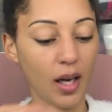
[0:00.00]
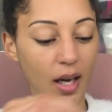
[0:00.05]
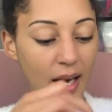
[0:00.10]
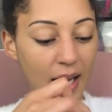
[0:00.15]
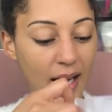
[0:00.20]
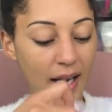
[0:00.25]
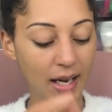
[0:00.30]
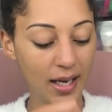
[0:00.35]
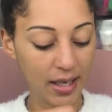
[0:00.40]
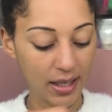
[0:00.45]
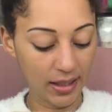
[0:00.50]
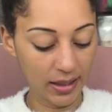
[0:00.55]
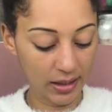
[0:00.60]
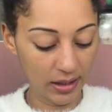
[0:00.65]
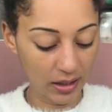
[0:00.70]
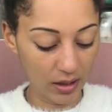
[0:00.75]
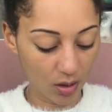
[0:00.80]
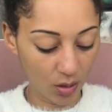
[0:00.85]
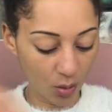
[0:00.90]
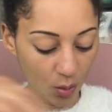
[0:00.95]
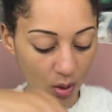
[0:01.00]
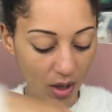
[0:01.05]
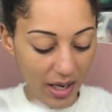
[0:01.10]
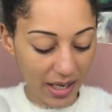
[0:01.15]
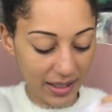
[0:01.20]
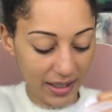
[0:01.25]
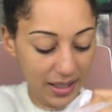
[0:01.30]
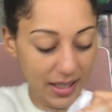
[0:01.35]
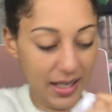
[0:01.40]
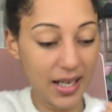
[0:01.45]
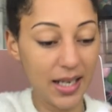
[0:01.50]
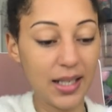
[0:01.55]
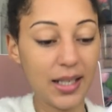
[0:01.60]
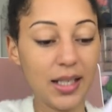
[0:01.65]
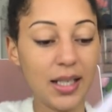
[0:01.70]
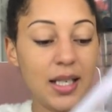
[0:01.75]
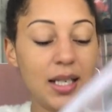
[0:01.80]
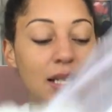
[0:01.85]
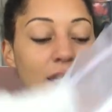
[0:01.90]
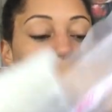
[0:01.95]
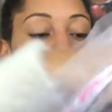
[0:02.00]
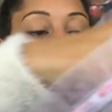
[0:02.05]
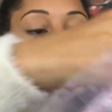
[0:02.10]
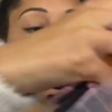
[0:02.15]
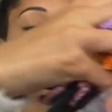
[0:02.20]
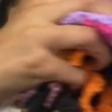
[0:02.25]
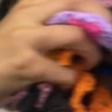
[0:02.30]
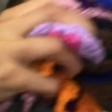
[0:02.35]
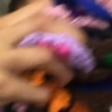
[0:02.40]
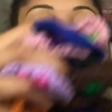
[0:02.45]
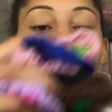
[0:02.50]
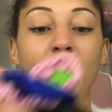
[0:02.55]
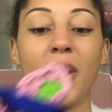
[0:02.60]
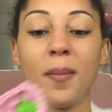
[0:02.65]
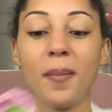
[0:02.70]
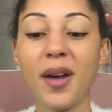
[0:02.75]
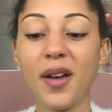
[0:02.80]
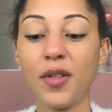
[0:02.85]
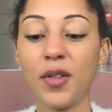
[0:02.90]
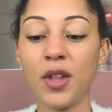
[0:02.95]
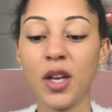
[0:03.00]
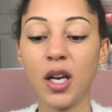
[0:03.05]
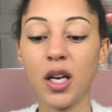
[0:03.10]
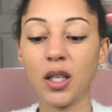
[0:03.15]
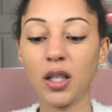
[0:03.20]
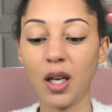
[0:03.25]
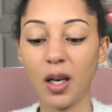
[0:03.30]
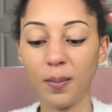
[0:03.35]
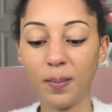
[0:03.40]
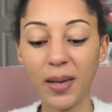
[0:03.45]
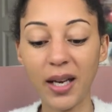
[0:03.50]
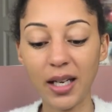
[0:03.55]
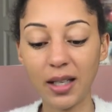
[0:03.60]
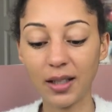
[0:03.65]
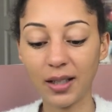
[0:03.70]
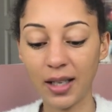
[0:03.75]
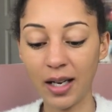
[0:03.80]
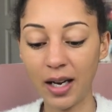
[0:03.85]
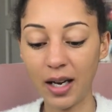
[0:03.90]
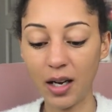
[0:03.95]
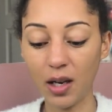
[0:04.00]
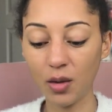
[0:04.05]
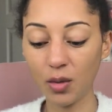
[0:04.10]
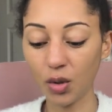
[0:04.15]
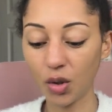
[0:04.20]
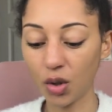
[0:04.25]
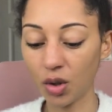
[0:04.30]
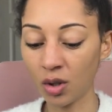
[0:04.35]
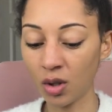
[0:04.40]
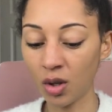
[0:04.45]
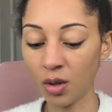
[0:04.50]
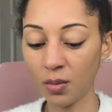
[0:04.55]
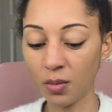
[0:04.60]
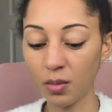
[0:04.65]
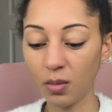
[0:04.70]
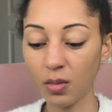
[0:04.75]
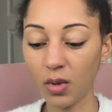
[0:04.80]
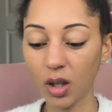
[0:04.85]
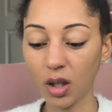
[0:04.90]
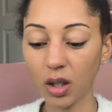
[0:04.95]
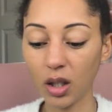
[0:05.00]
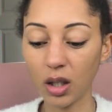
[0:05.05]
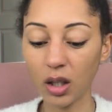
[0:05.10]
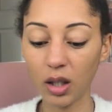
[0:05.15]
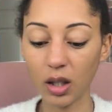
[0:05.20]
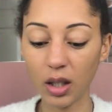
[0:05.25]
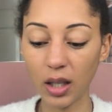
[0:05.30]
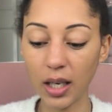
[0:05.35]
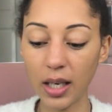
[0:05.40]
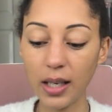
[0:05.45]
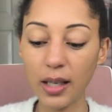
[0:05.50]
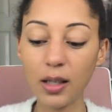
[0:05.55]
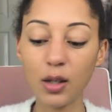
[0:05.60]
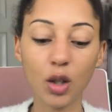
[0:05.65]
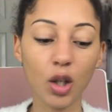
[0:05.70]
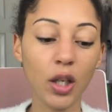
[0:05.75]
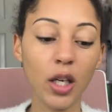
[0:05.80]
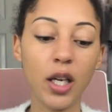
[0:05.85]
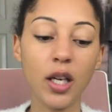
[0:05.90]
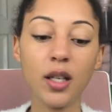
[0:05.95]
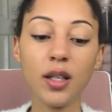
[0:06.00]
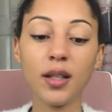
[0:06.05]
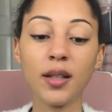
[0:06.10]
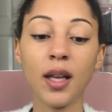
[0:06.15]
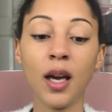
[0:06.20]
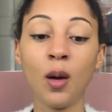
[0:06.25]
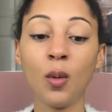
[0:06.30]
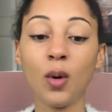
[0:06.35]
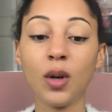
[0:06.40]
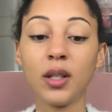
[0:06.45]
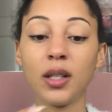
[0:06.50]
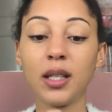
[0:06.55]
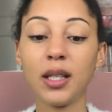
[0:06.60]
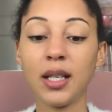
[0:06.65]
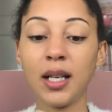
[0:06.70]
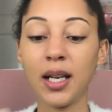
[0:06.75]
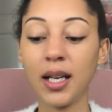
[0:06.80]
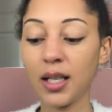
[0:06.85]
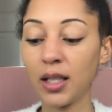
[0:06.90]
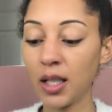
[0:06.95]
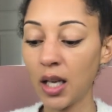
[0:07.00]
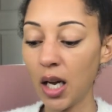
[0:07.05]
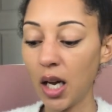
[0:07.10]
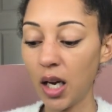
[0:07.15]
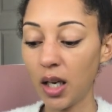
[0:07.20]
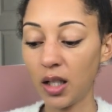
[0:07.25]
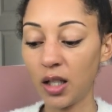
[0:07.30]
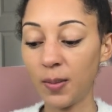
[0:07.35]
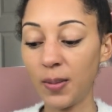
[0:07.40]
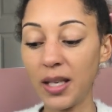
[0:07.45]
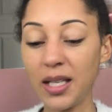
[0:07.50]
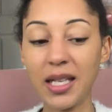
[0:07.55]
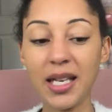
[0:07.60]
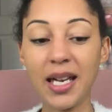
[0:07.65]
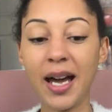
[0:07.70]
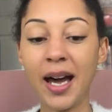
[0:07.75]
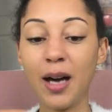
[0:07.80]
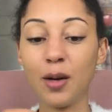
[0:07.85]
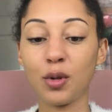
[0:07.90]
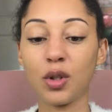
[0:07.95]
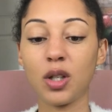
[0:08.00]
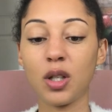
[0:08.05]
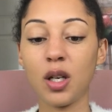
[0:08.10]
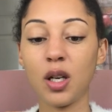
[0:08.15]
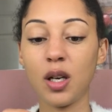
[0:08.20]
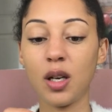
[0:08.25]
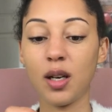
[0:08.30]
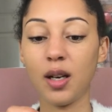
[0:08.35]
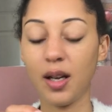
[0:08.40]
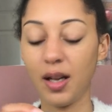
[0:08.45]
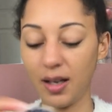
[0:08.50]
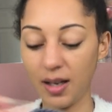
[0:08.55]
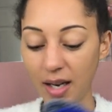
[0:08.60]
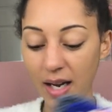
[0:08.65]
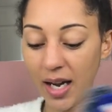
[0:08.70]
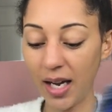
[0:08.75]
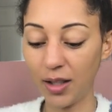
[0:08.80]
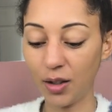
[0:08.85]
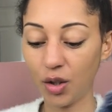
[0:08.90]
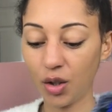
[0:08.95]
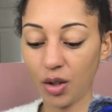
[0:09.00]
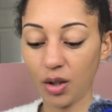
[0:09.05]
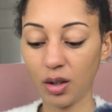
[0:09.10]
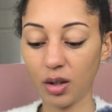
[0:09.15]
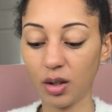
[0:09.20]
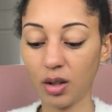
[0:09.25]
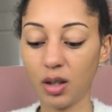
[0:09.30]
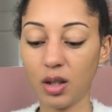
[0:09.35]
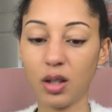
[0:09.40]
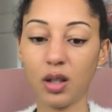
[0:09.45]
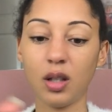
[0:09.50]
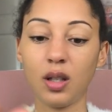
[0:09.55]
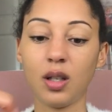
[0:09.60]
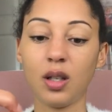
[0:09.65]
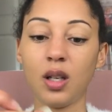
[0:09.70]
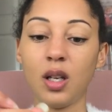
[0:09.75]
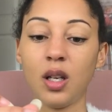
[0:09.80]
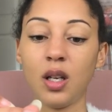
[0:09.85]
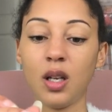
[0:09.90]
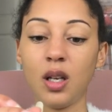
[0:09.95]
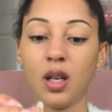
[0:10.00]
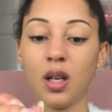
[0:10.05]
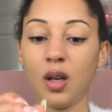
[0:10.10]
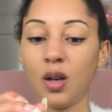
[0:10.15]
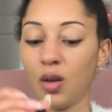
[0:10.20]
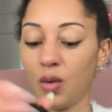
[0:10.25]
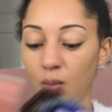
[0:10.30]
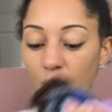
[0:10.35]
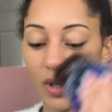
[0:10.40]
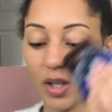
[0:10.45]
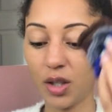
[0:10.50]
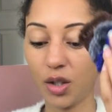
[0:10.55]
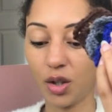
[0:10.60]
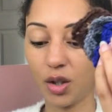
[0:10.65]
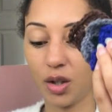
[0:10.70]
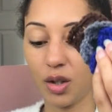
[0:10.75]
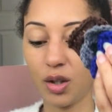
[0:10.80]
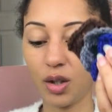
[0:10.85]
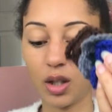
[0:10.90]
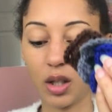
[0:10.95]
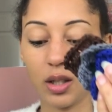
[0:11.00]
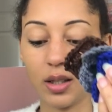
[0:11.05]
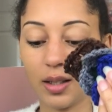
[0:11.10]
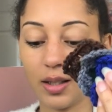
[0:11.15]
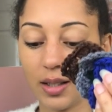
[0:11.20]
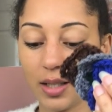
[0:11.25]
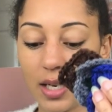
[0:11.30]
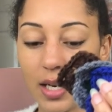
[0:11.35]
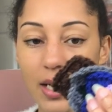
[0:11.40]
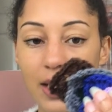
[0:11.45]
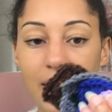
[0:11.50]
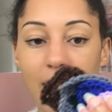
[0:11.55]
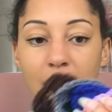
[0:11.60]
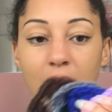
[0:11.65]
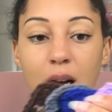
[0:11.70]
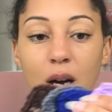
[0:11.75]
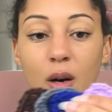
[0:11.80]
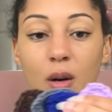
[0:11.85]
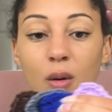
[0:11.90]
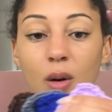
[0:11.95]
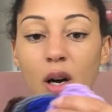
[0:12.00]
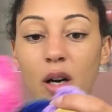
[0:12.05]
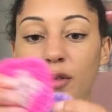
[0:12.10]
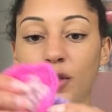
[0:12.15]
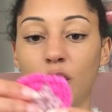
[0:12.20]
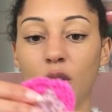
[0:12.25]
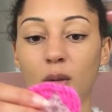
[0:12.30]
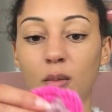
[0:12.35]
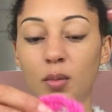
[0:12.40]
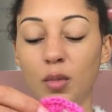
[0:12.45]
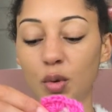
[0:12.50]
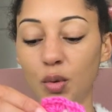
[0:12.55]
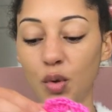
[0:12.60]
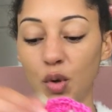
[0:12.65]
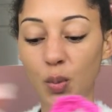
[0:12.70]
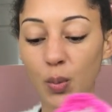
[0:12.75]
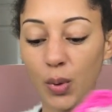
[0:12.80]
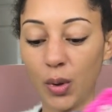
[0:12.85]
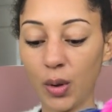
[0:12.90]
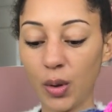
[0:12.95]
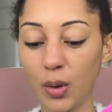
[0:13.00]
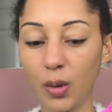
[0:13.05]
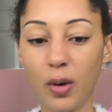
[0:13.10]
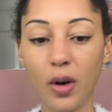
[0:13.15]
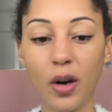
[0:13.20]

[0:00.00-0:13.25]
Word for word: And what I did is, with my method, I picked out some key colours that I wanted to be the outer edge, which you can see now I've got multiple